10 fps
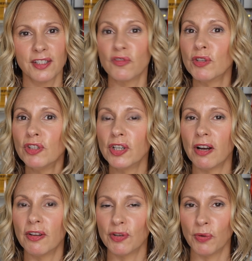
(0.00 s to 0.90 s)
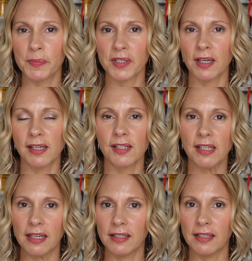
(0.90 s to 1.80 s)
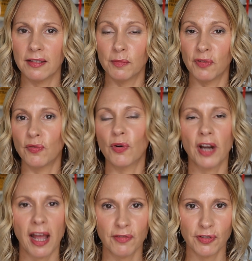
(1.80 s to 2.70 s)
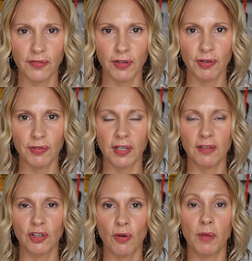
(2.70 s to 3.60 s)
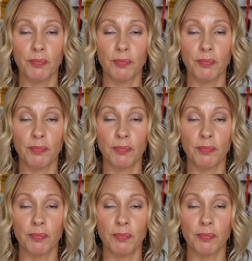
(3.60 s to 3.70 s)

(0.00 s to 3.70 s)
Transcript: So if you look on their website at uh, the before and after photos, they show a